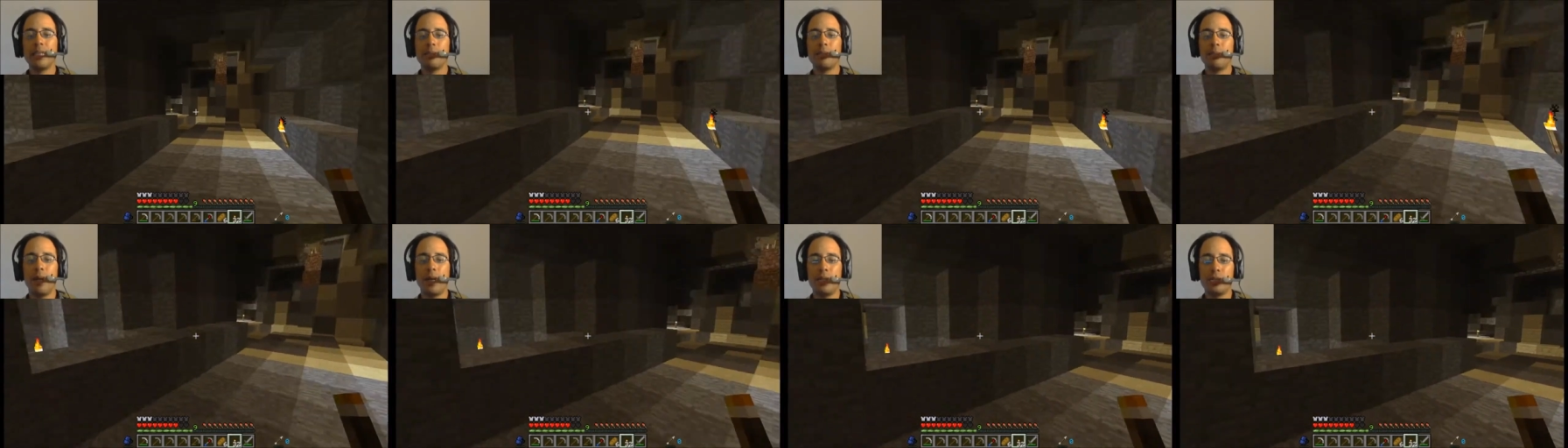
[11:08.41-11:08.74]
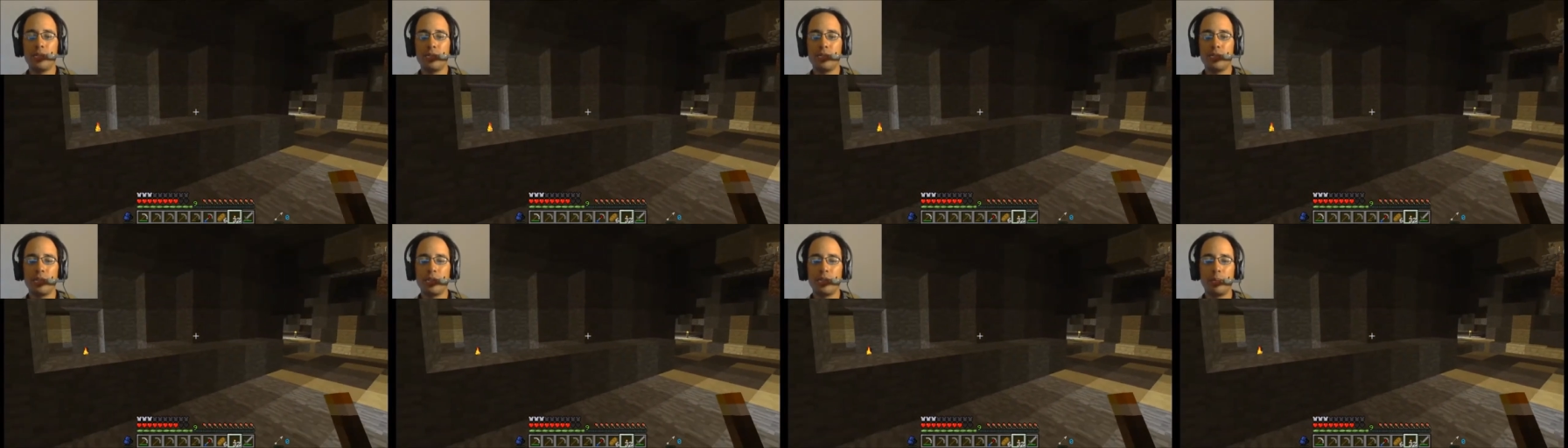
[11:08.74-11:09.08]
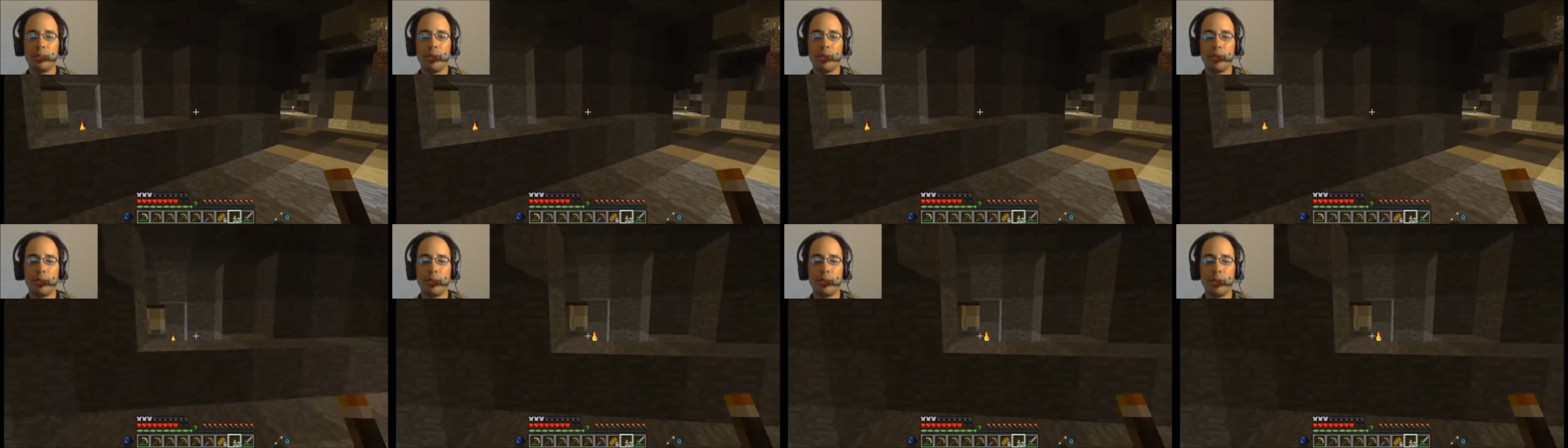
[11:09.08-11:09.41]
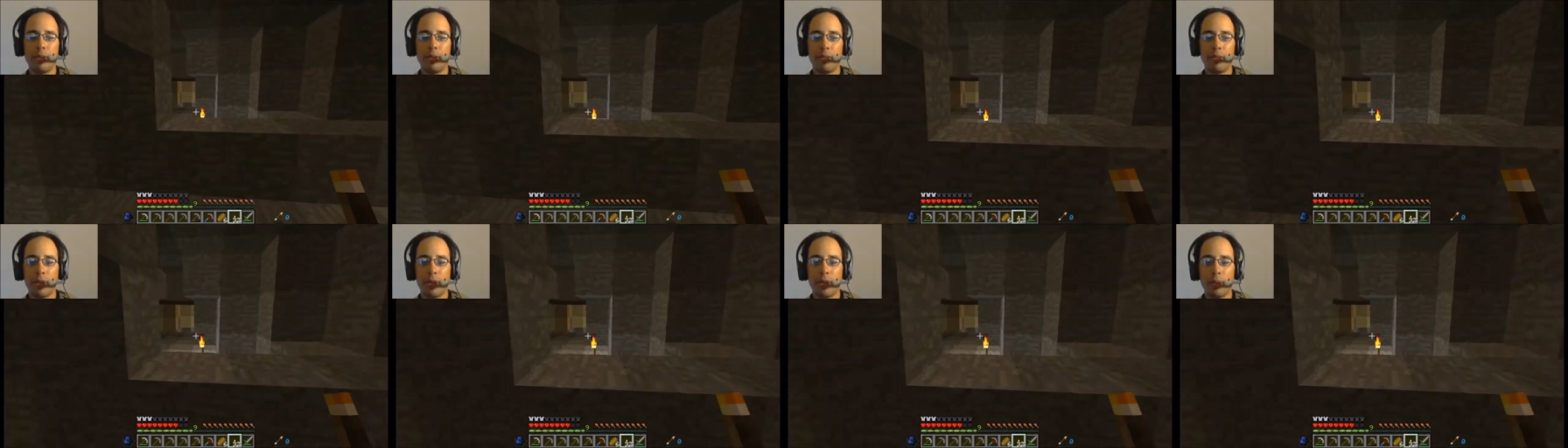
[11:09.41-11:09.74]
like these monsters just
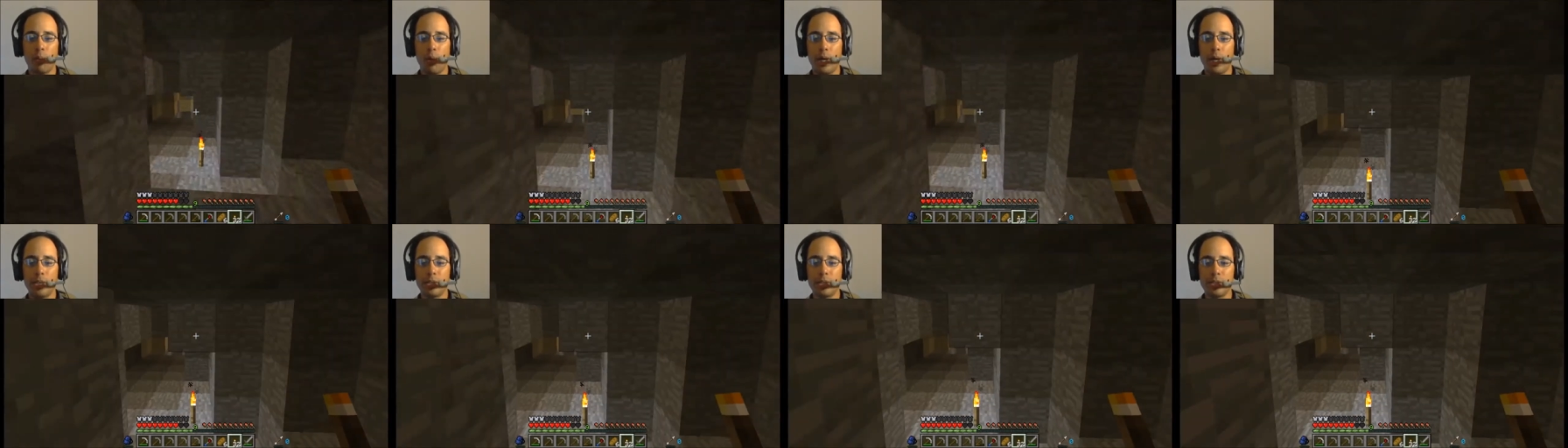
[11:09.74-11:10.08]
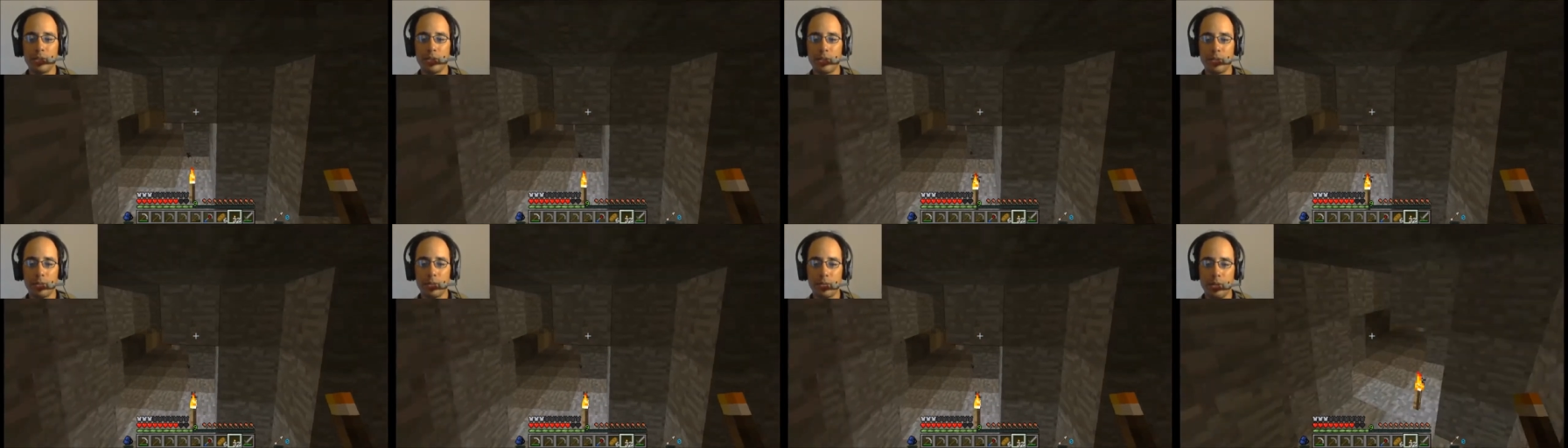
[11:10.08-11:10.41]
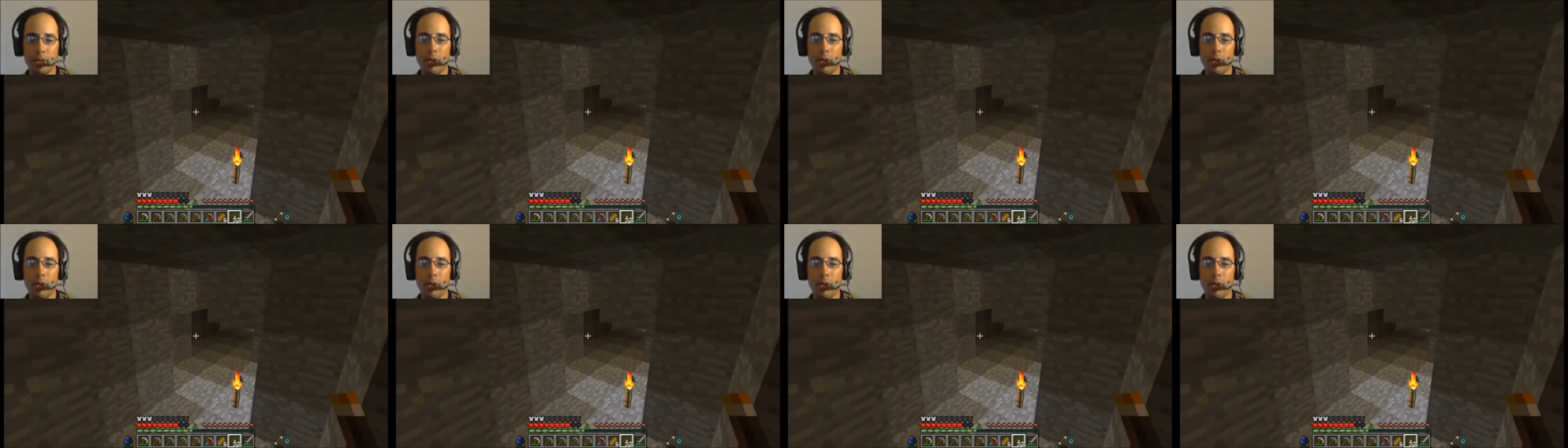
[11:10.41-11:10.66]
appear whenever they want to.